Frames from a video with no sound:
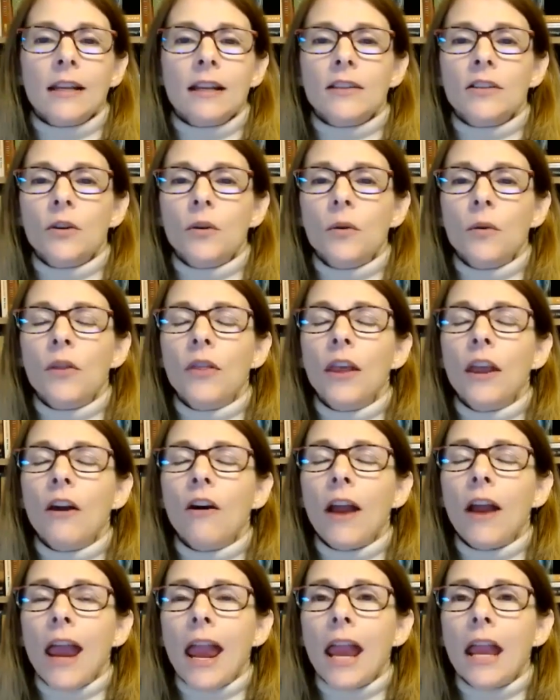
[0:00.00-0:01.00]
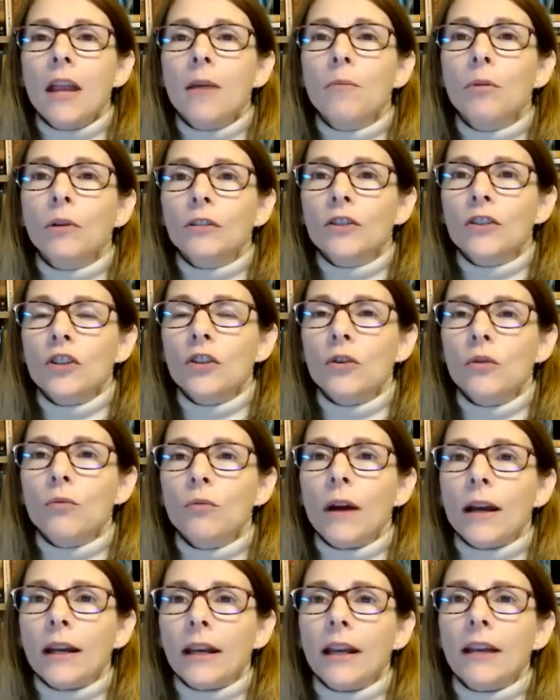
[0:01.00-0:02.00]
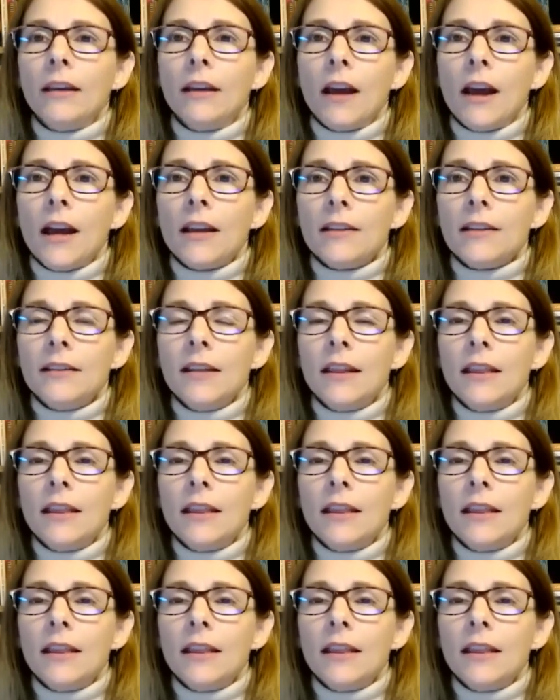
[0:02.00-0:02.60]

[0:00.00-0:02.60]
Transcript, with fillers: So they are able to recognize